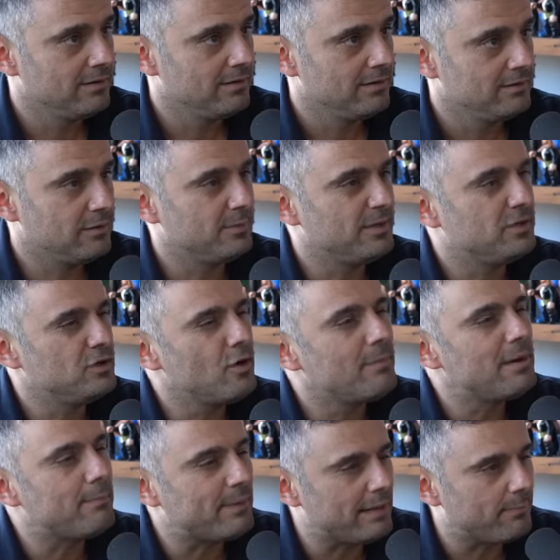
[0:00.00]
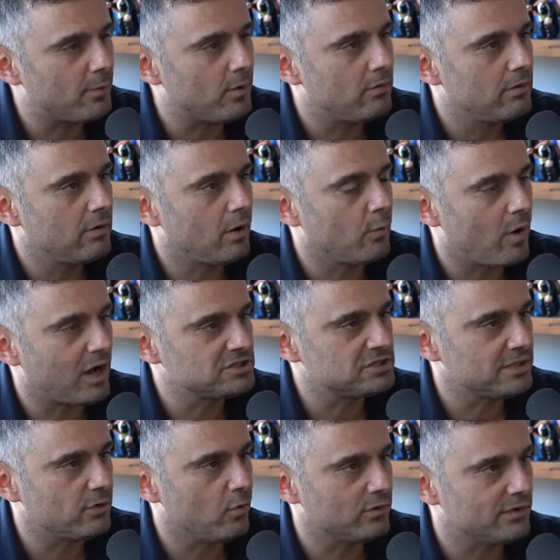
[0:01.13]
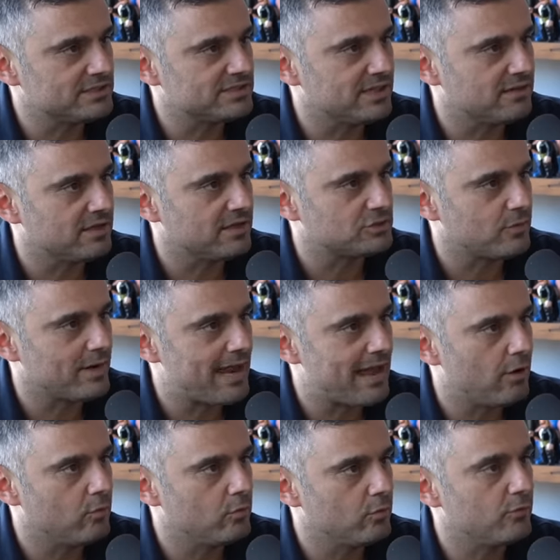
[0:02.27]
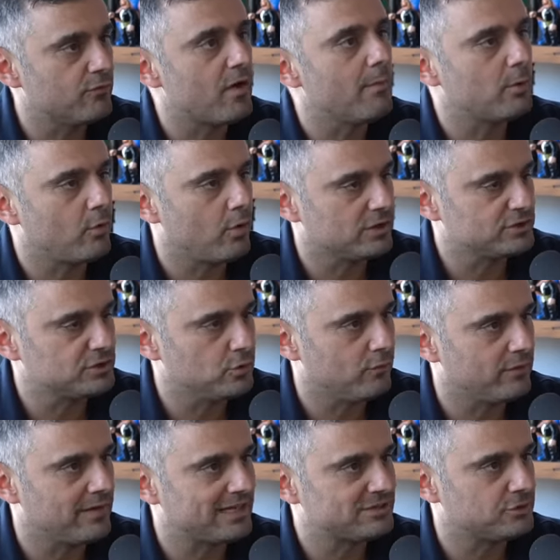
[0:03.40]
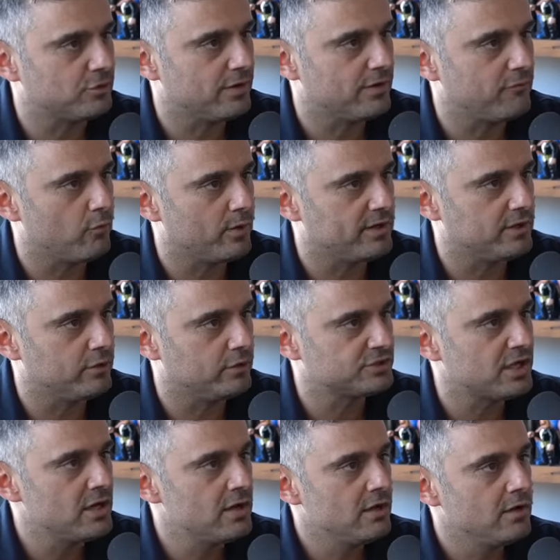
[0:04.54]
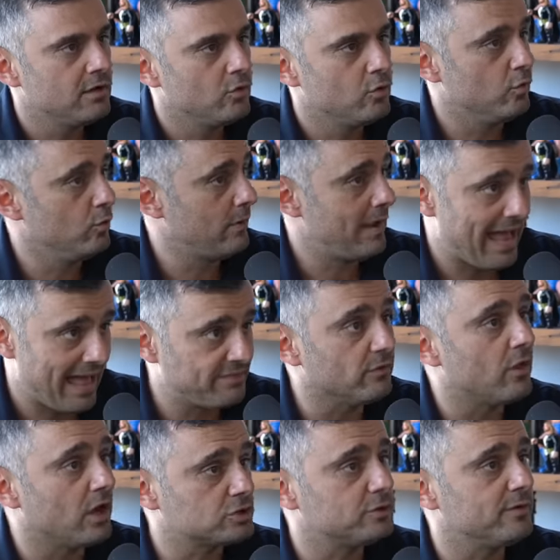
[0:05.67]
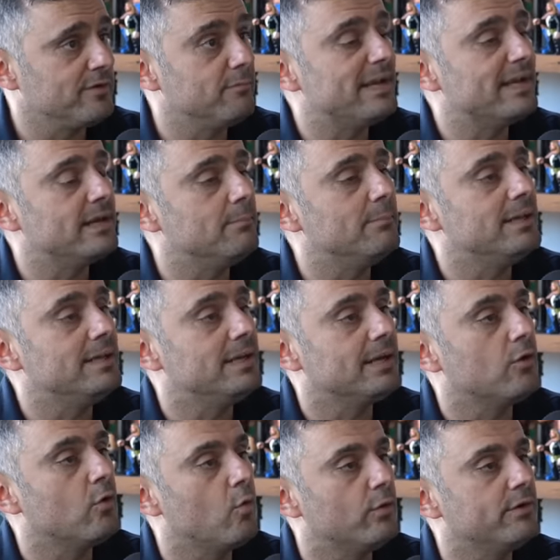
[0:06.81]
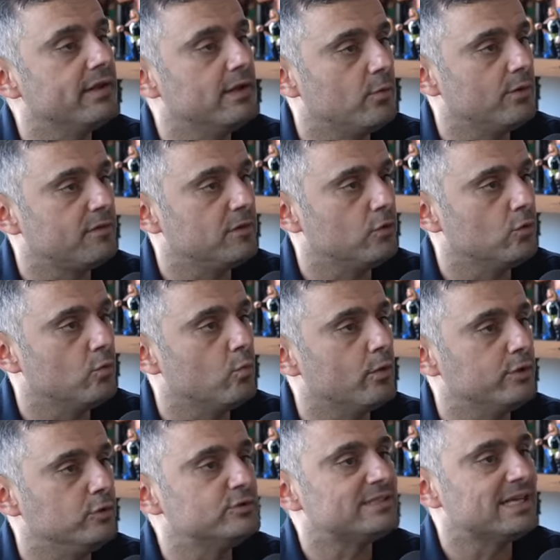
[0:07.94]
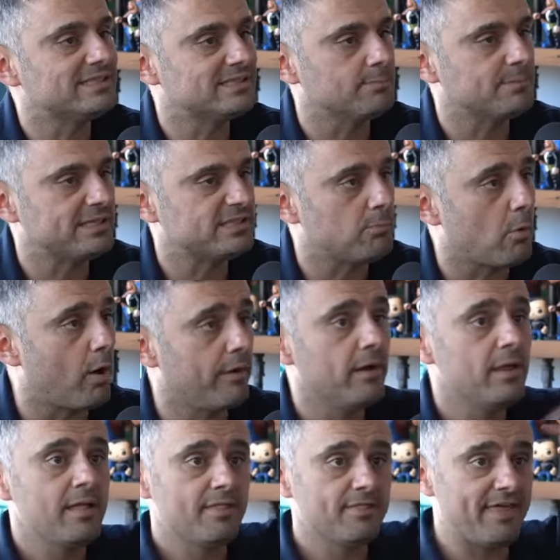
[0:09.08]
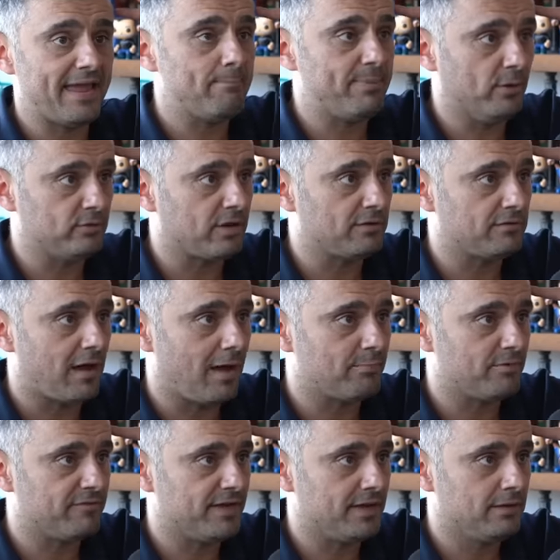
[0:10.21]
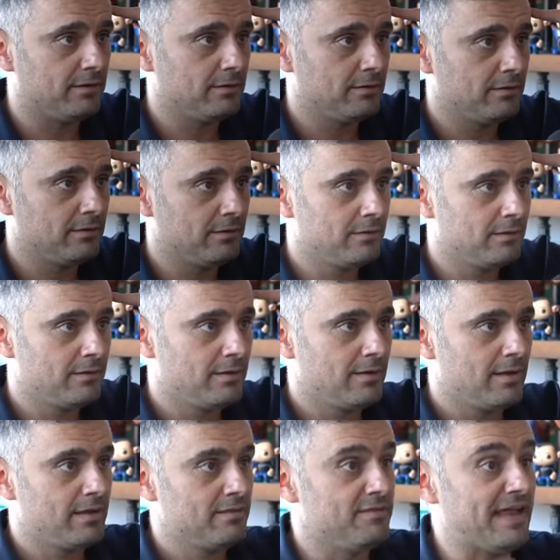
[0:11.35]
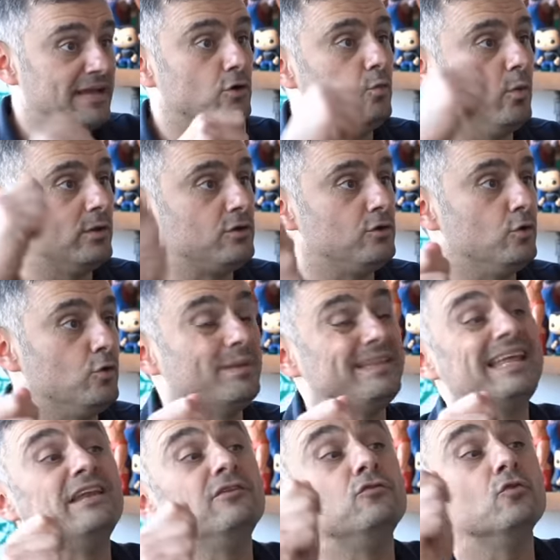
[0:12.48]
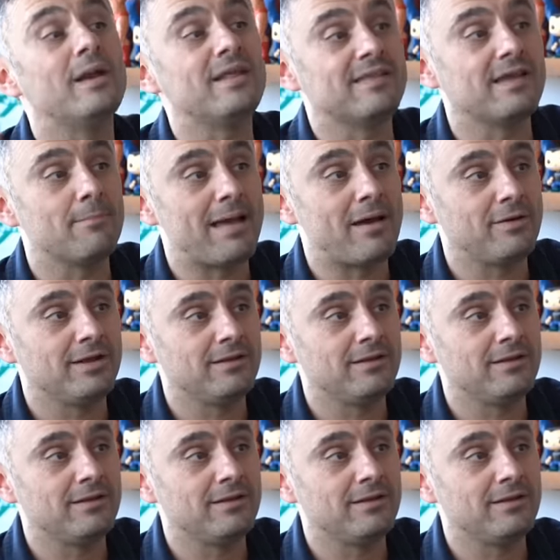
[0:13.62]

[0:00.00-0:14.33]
Tilman, do you know how many people are watching or listening to this right now who've come across you over the last 30 to 40 years who had the luxury of being in a meeting or dinner with you where you said something smart, they built on top of it, they knew what to do, but they didn't do anything about it?